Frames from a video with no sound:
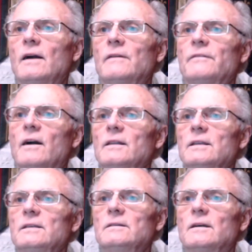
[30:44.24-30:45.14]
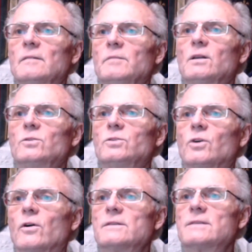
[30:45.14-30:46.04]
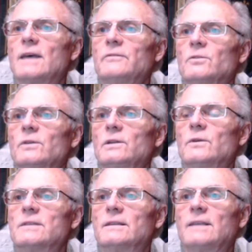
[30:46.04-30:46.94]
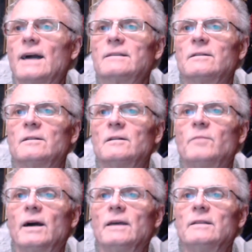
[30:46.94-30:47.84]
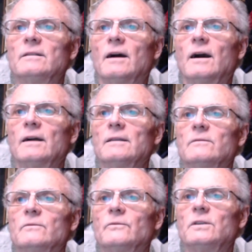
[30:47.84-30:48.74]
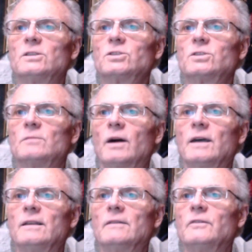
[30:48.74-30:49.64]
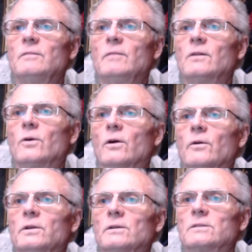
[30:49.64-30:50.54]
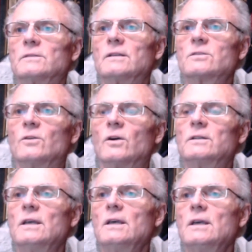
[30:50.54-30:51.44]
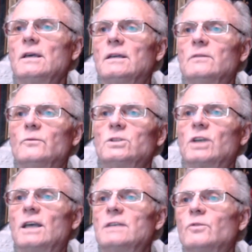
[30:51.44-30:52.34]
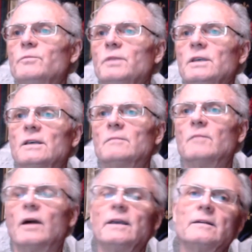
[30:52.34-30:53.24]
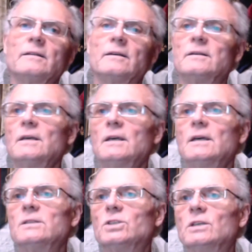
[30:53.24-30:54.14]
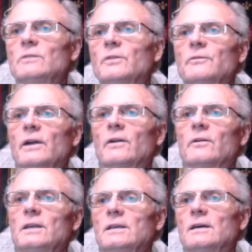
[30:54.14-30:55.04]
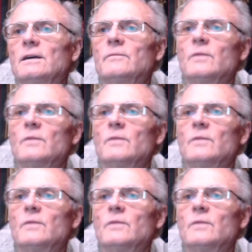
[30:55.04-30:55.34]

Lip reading: falling below Taurus after it was attacked by the dog and finished by the female warrior's sword, in which case would be Maya, the chief fairy